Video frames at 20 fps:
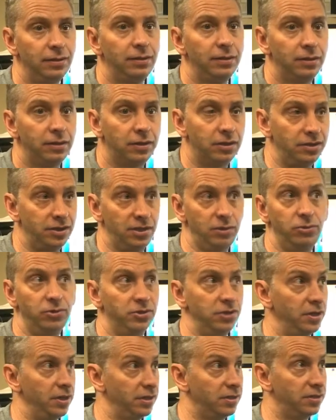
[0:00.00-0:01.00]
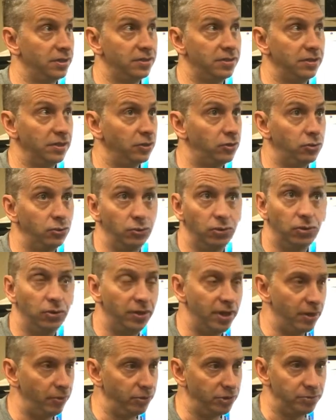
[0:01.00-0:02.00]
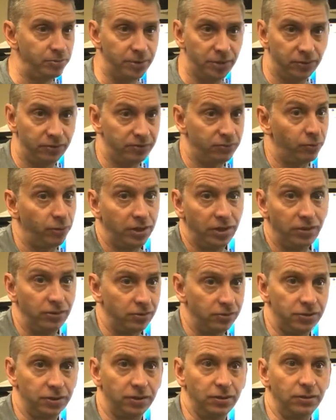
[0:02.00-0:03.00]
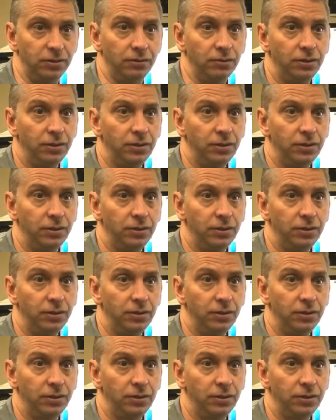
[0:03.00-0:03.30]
because it was an existing tool that was built 20 years ago.